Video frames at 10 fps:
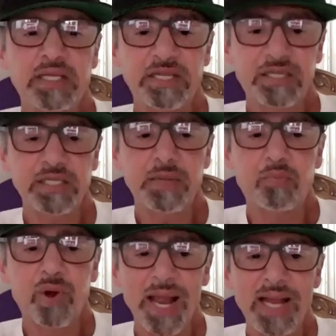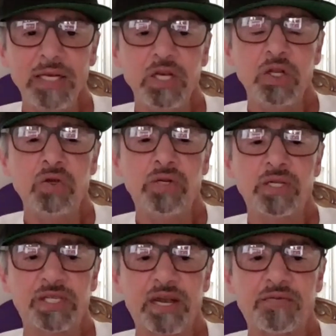this is a brand new
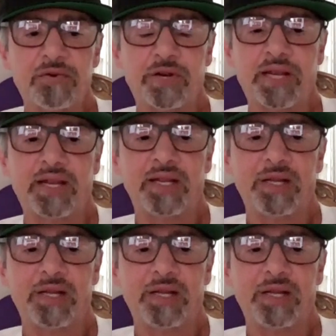discovery.